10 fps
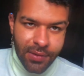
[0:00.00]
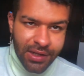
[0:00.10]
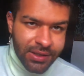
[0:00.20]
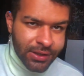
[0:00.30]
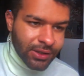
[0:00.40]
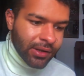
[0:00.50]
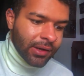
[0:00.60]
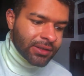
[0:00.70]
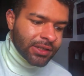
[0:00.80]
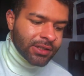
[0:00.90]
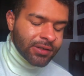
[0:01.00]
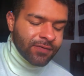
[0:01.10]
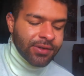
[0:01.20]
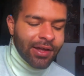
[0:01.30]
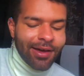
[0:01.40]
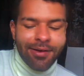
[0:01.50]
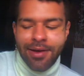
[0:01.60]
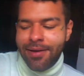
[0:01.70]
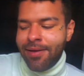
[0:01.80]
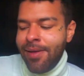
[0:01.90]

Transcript: Such a long tangent from that, huh?